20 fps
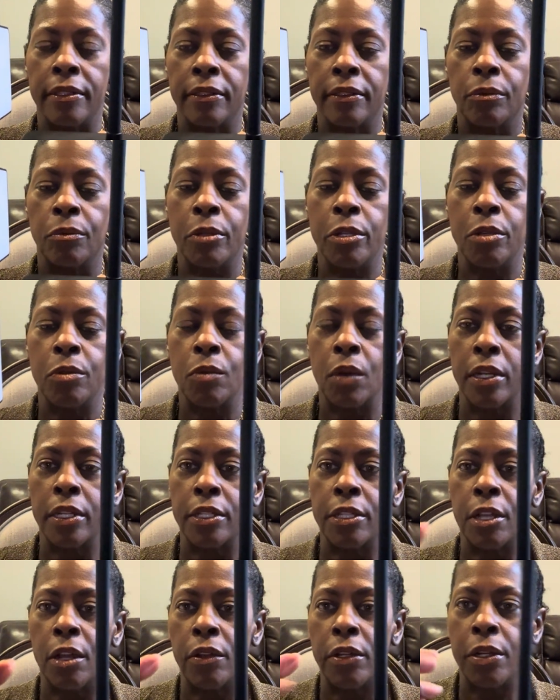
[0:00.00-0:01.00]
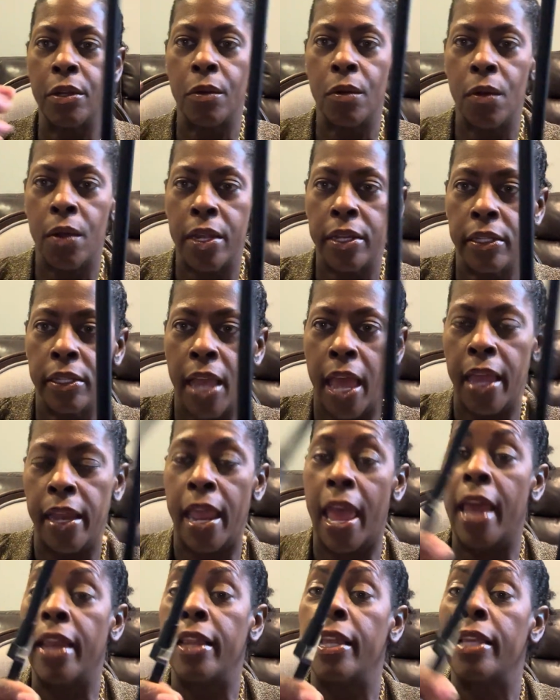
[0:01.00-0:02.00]
When you want to turn it on, and
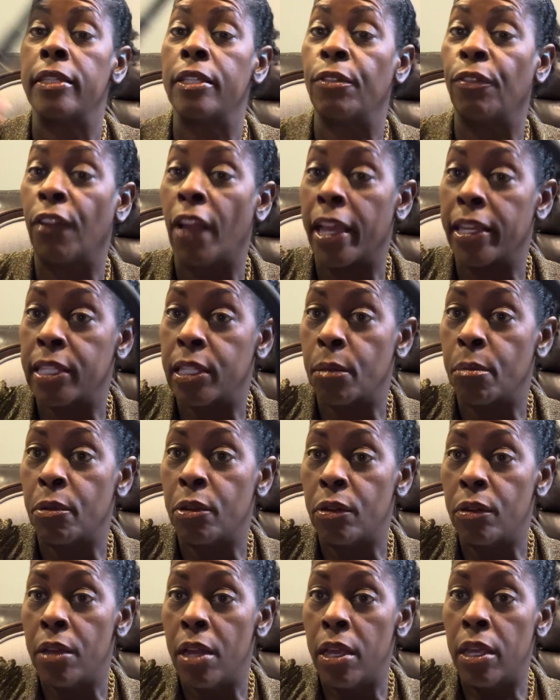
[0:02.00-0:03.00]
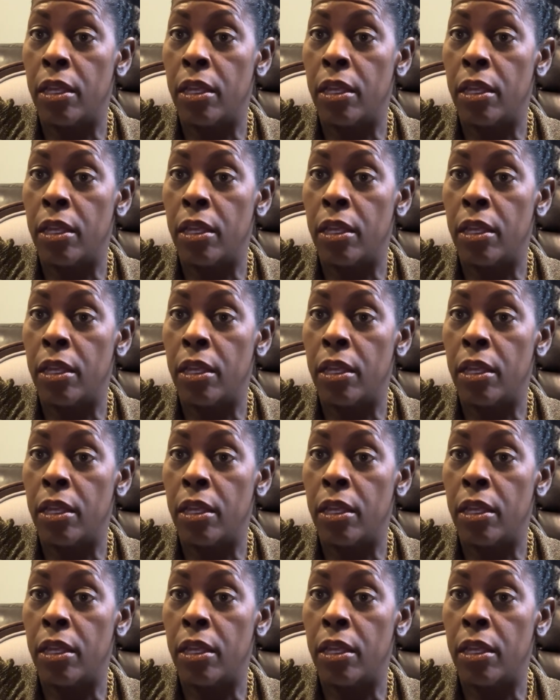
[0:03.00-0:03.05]
it's flexible,